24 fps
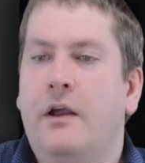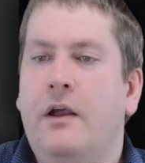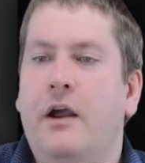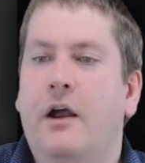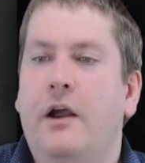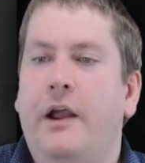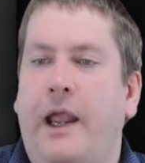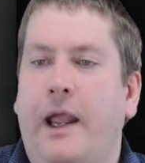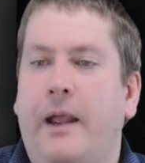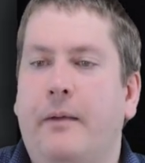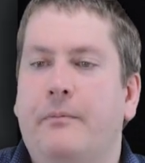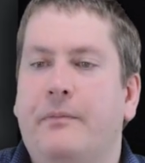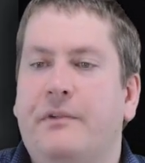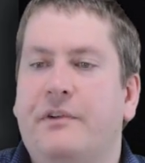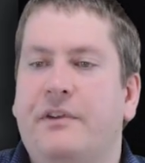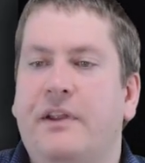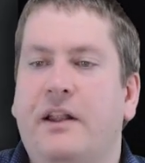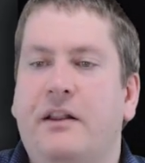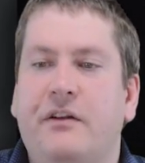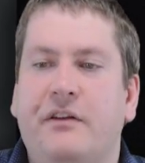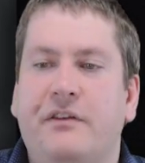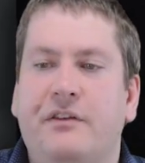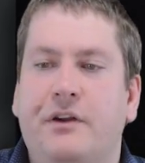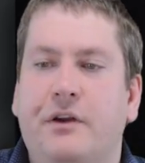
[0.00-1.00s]
Okay, so
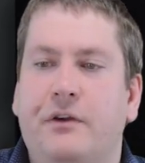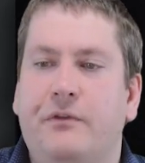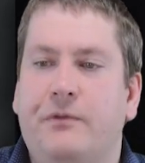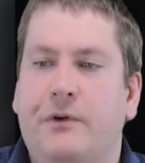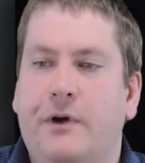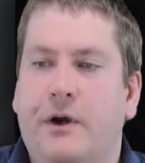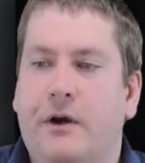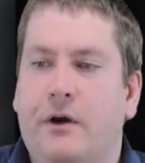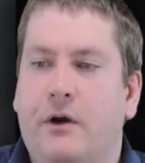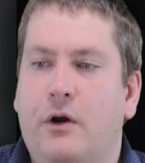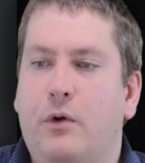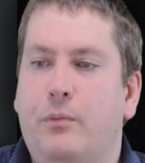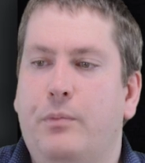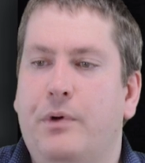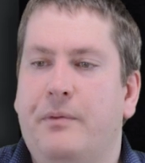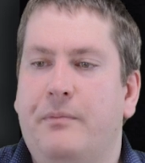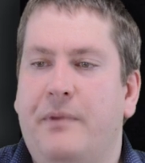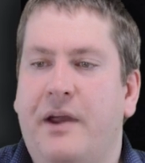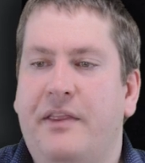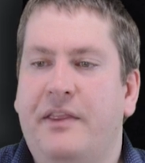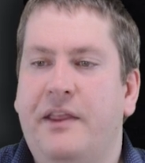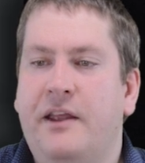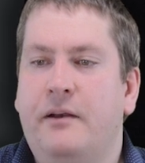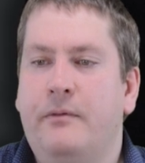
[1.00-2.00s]
that looks good for our open
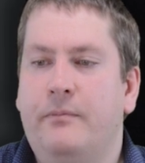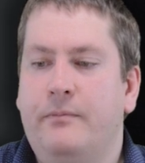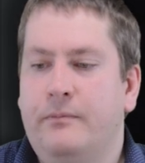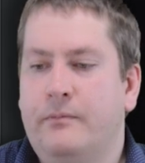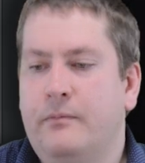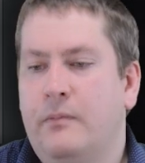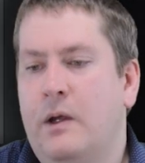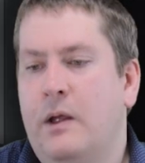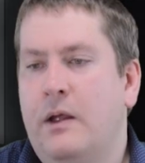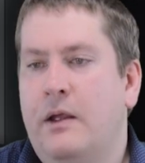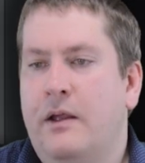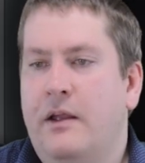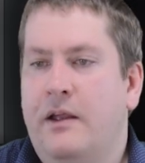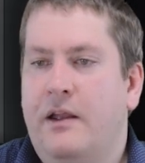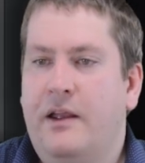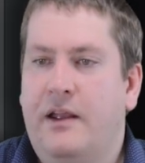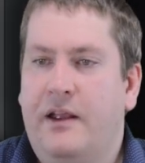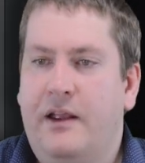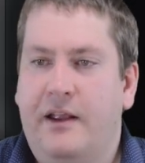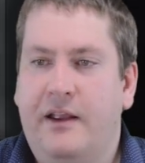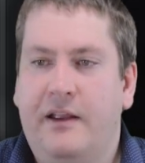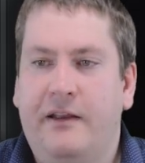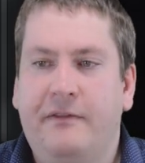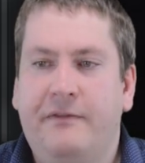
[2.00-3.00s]
method.
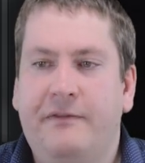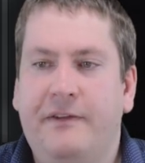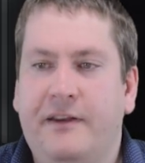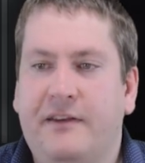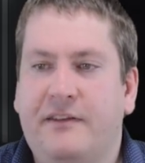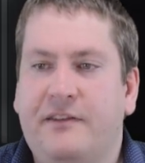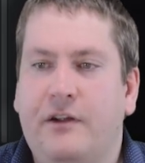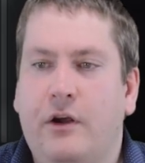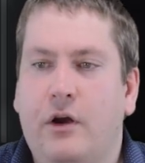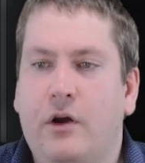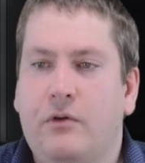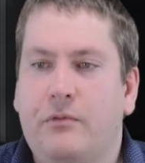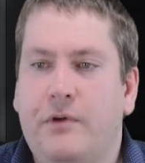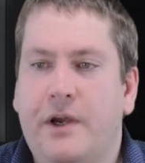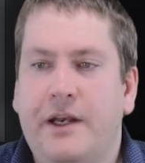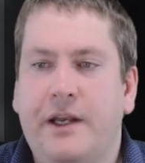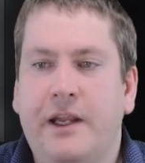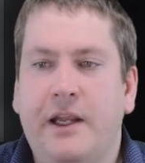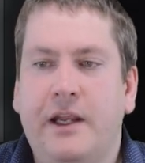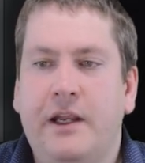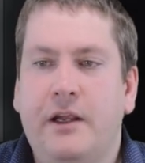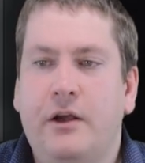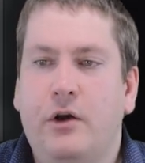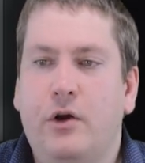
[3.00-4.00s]
If it's
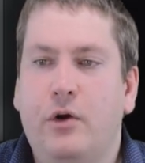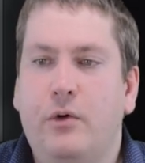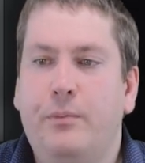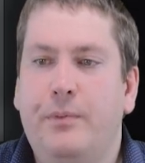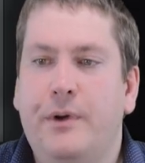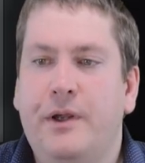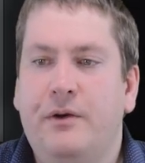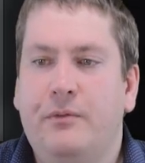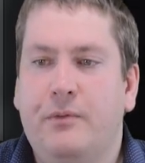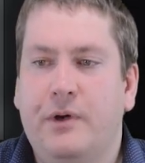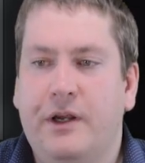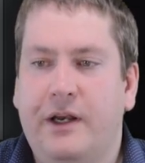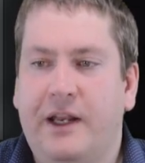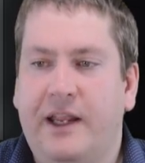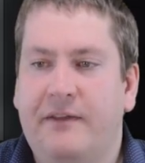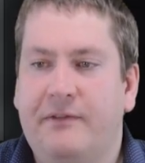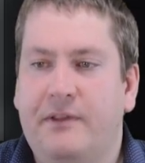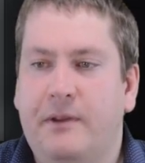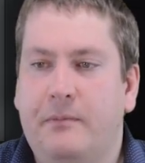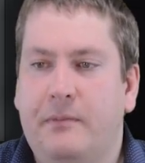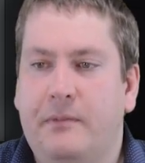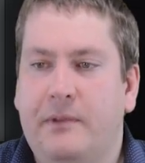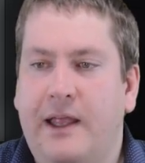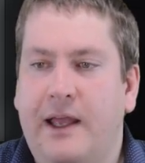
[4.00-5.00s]
already open, we're going to give
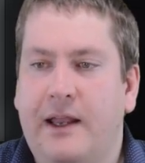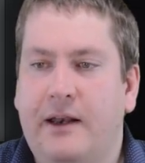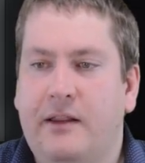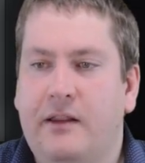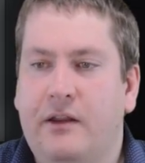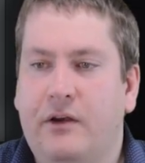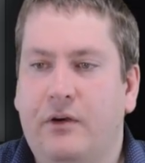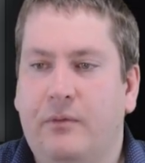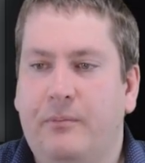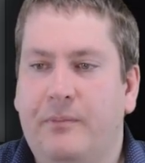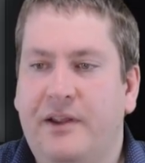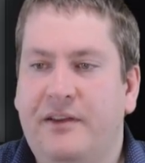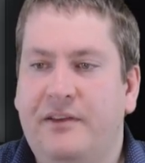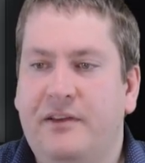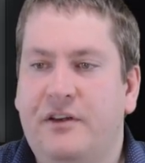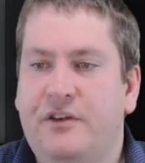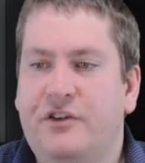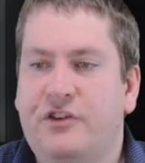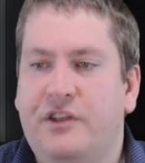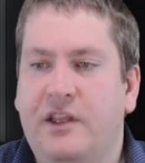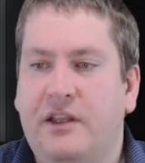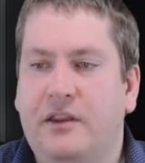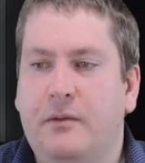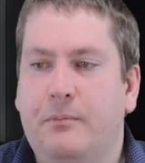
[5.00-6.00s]
them that little
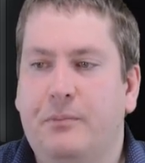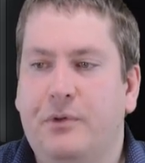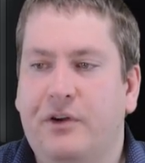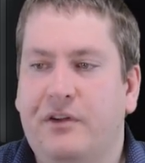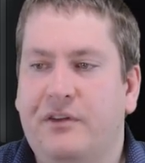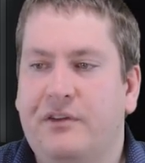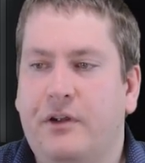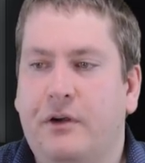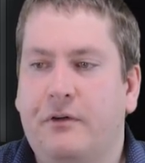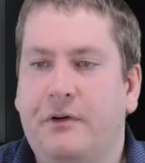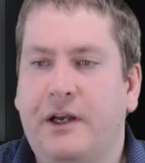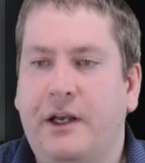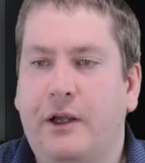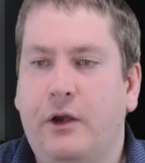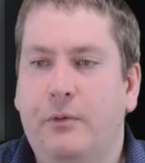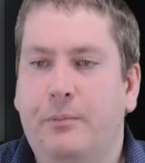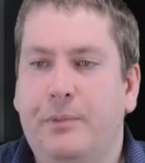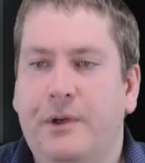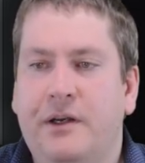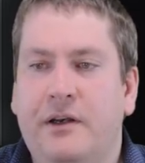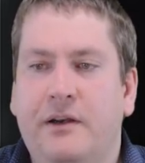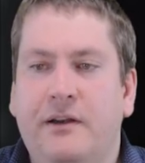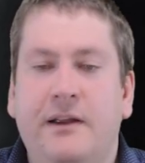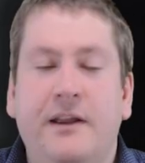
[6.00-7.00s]
message that the book's already
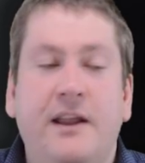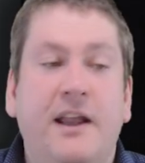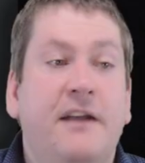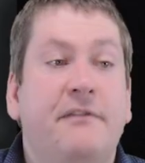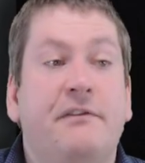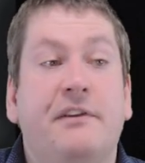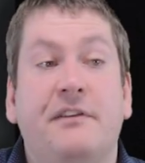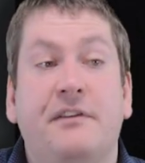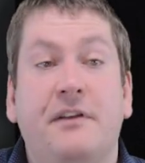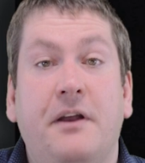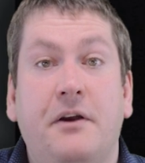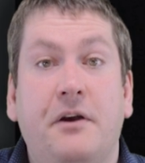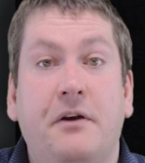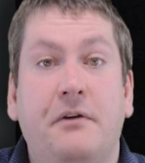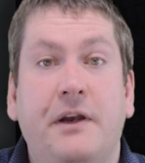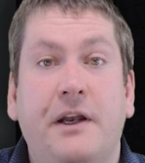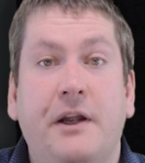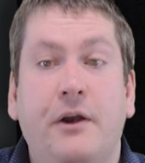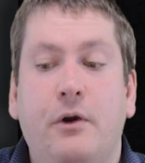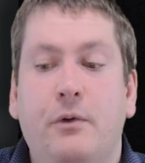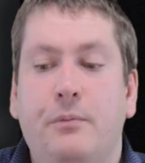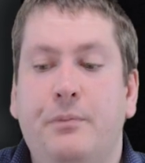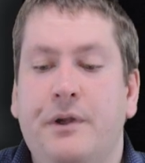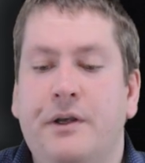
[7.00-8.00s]
open. If it's not
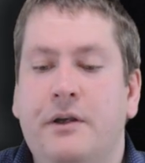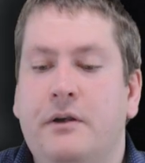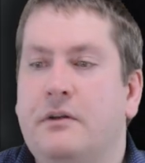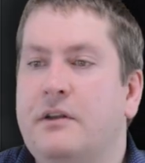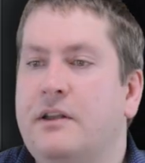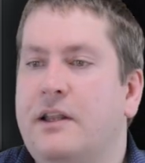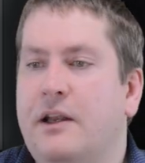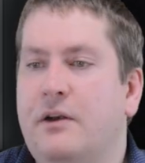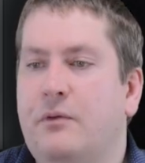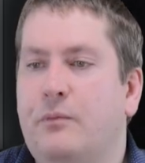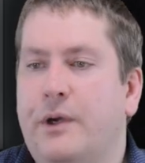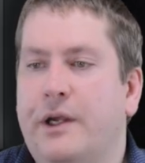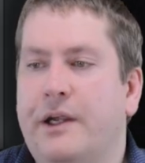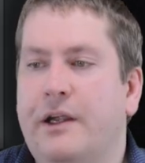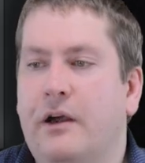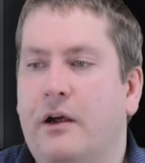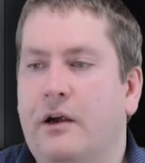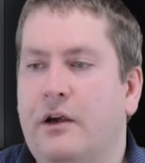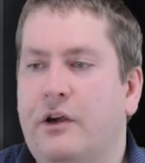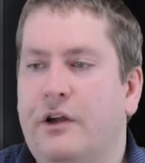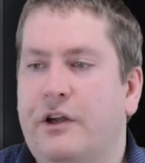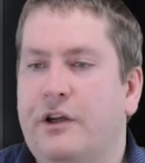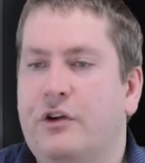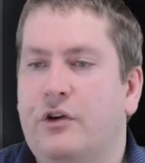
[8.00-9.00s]
already open, then we
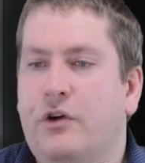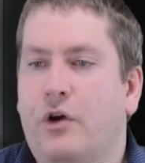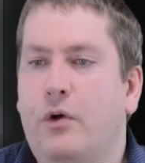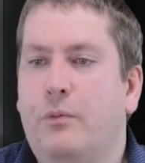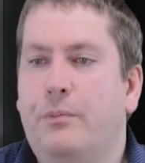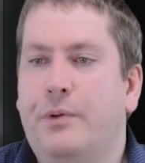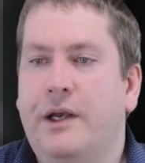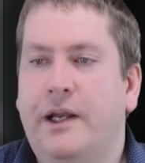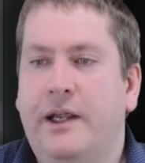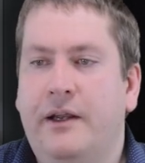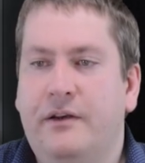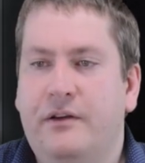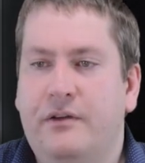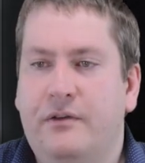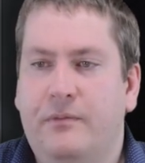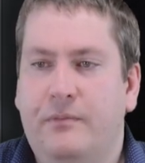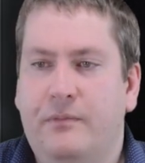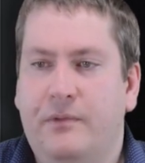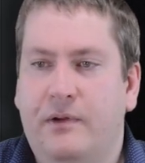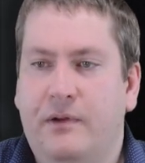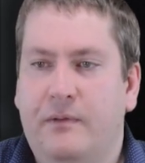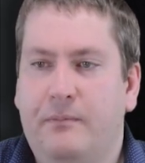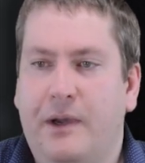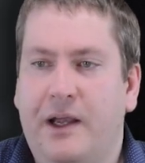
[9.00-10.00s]
are going to open it
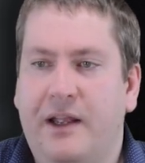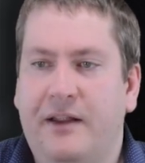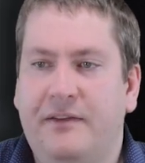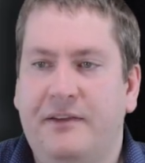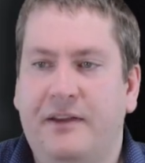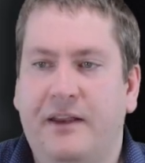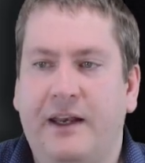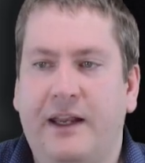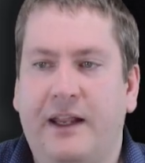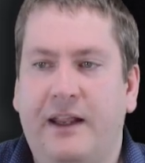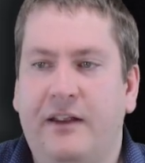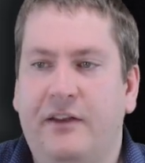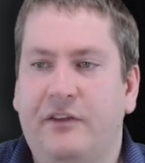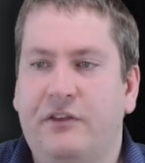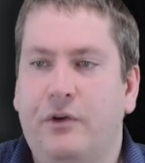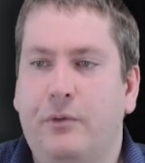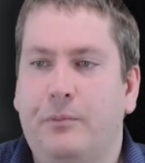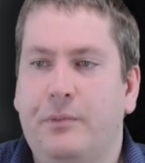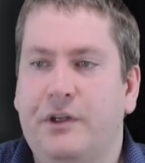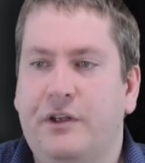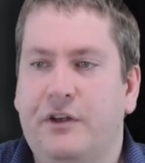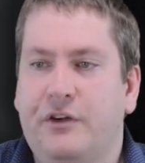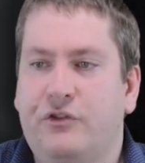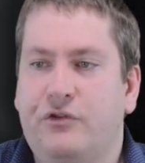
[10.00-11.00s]
by setting is
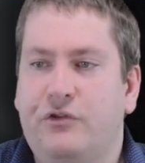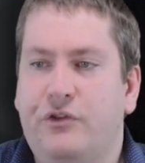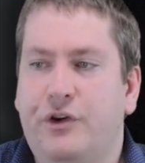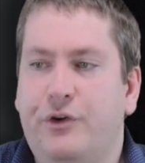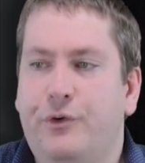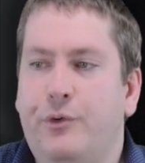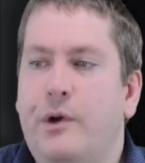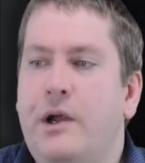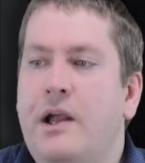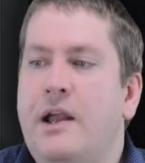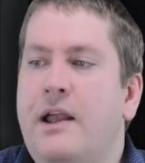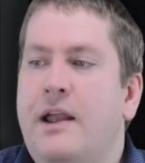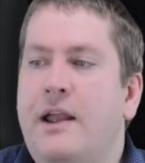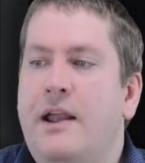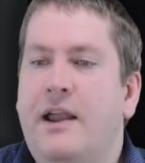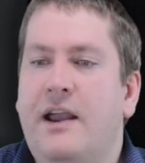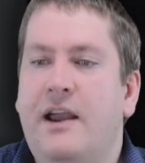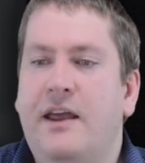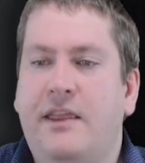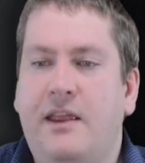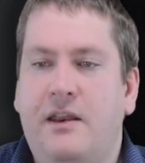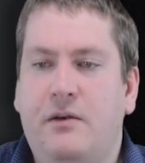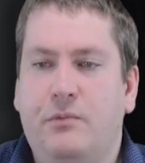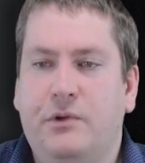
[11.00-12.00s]
open to true,
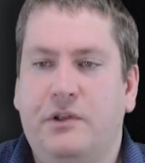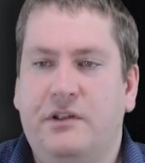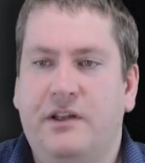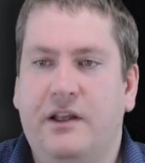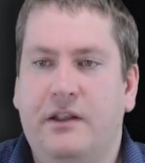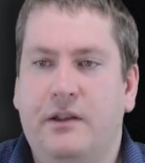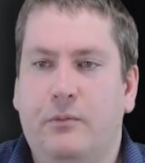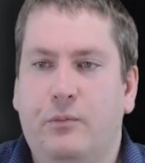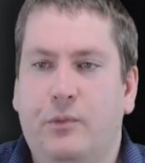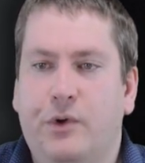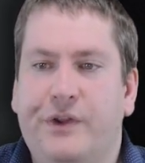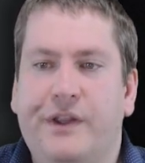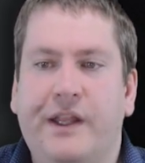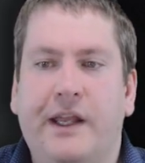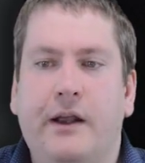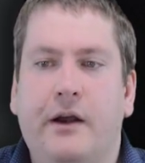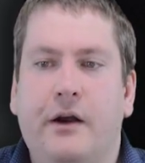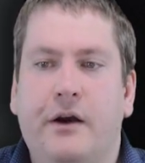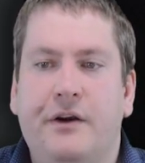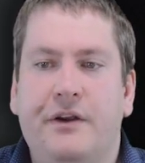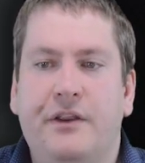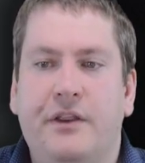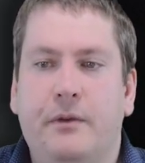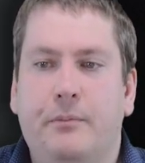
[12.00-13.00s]
and then we'll tell them where they
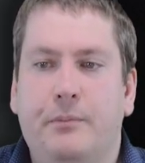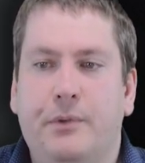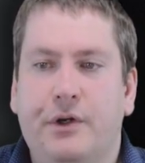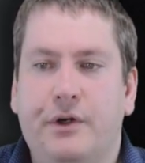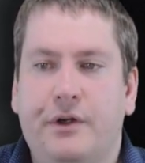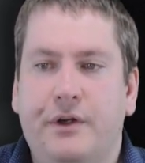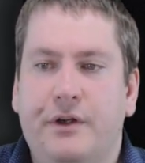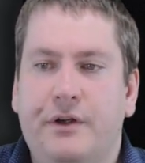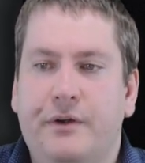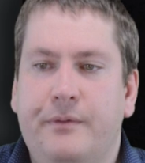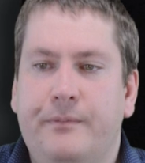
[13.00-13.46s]
are in the book.